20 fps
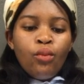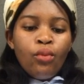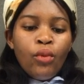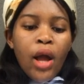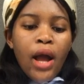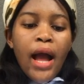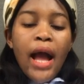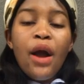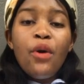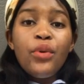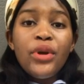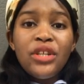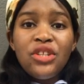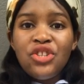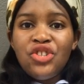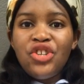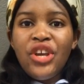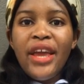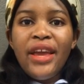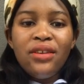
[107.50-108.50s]
How
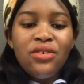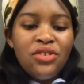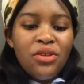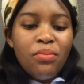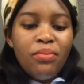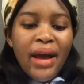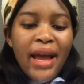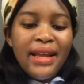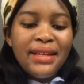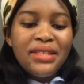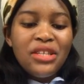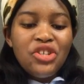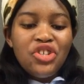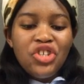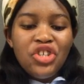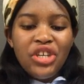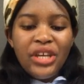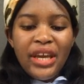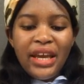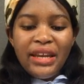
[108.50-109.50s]
it's changed my
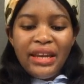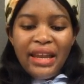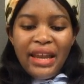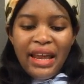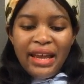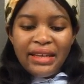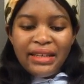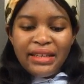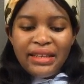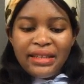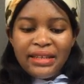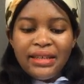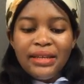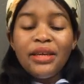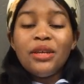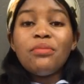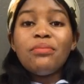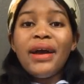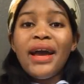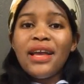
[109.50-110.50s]
teaching and learning
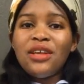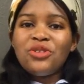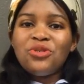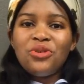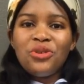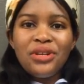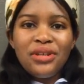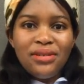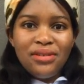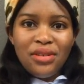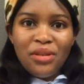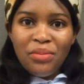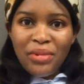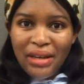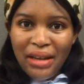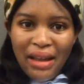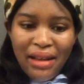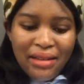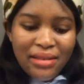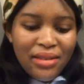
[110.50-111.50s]
in my tourism
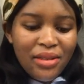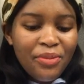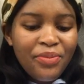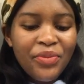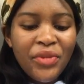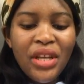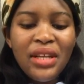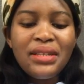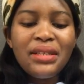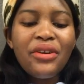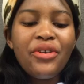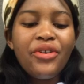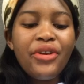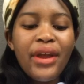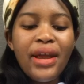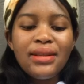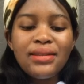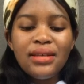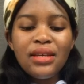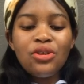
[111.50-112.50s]
class. It's
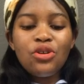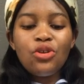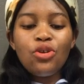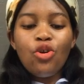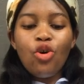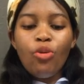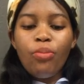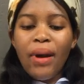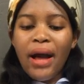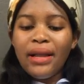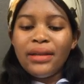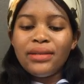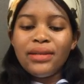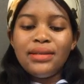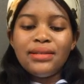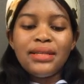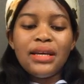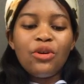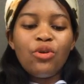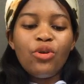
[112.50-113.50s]
created global
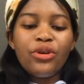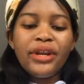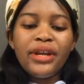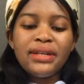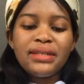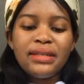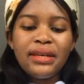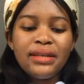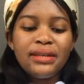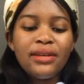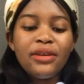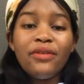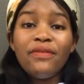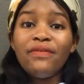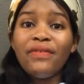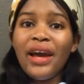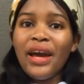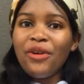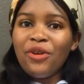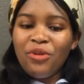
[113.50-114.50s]
interconnected
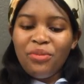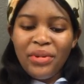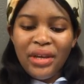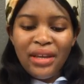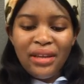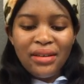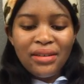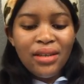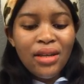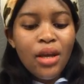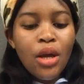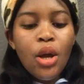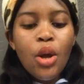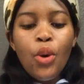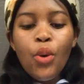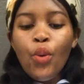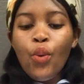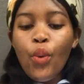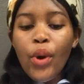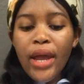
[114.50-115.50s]
environment
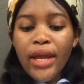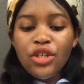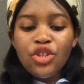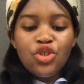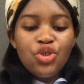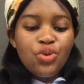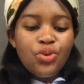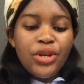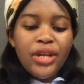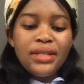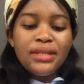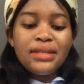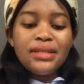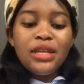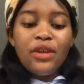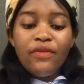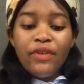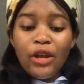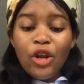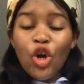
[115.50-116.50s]
where students
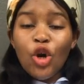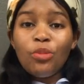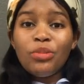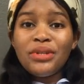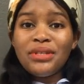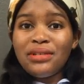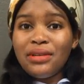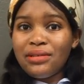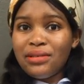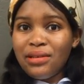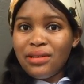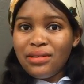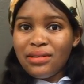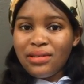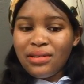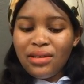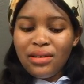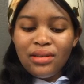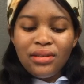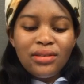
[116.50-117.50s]
developed certain
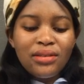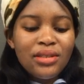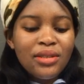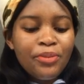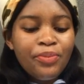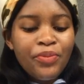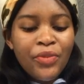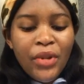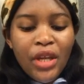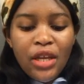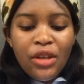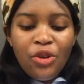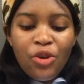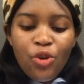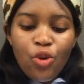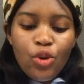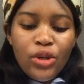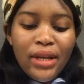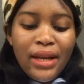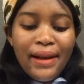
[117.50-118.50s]
skills,
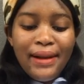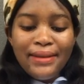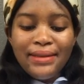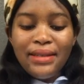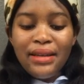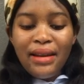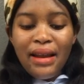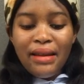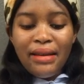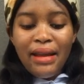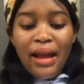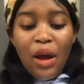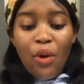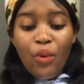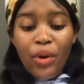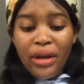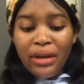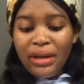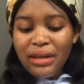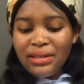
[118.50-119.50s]
include cultural
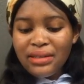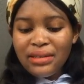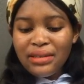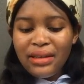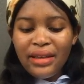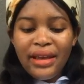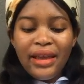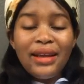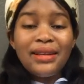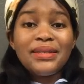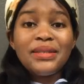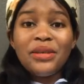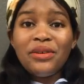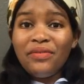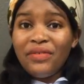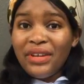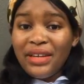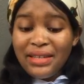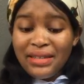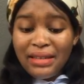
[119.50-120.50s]
awareness, active
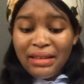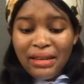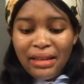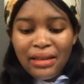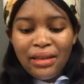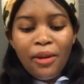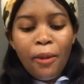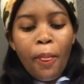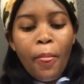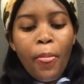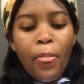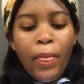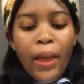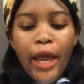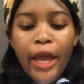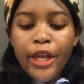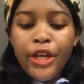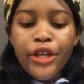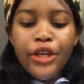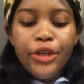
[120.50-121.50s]
listening,
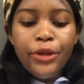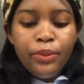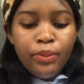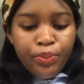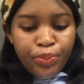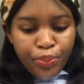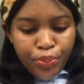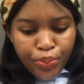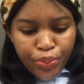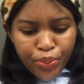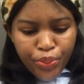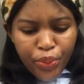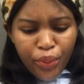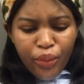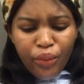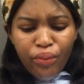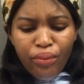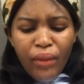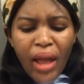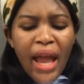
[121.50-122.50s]
and
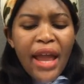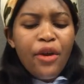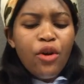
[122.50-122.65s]
I